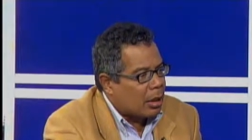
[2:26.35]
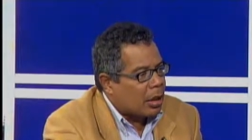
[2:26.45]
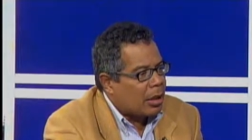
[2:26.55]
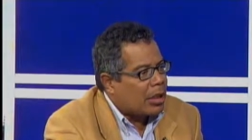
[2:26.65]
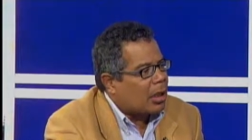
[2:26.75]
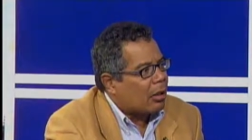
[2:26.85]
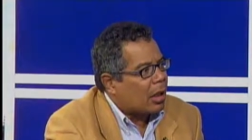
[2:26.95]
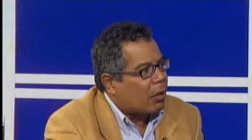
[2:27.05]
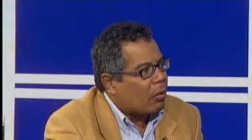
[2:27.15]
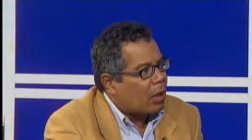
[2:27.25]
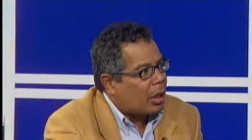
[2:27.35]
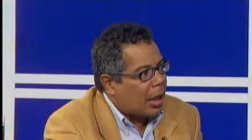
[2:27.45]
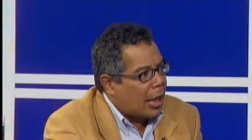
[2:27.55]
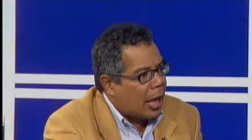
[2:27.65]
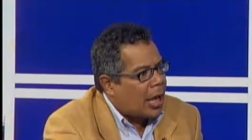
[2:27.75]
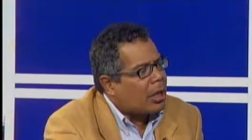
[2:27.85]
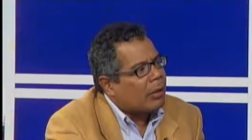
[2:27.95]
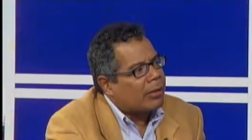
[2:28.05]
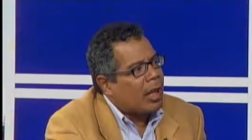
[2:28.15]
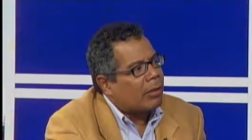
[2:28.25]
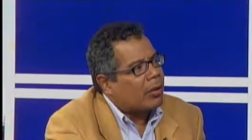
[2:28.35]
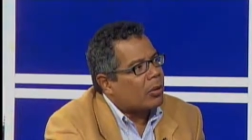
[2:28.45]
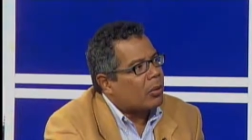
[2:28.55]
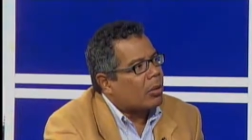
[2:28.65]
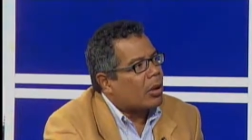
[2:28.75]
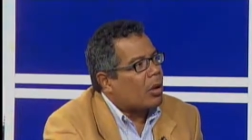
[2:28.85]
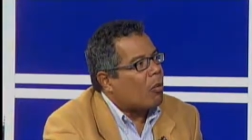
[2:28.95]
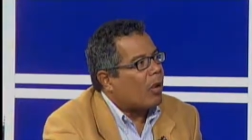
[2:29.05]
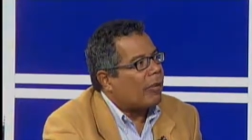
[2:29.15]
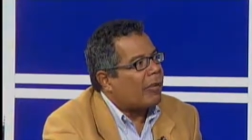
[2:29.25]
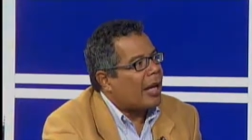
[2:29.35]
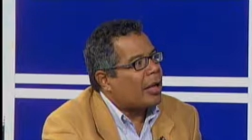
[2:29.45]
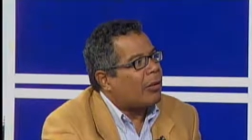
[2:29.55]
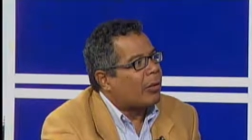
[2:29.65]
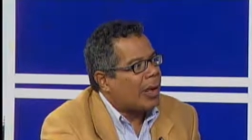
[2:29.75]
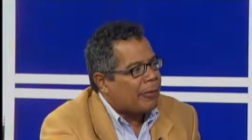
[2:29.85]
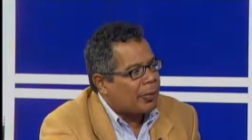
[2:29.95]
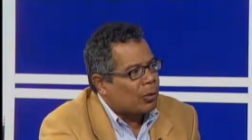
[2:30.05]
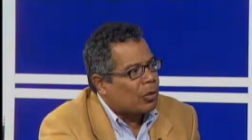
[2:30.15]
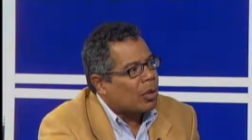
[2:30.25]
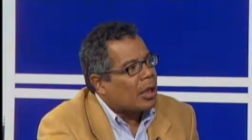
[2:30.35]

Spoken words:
Nicaragua, and El Salvador will find refuge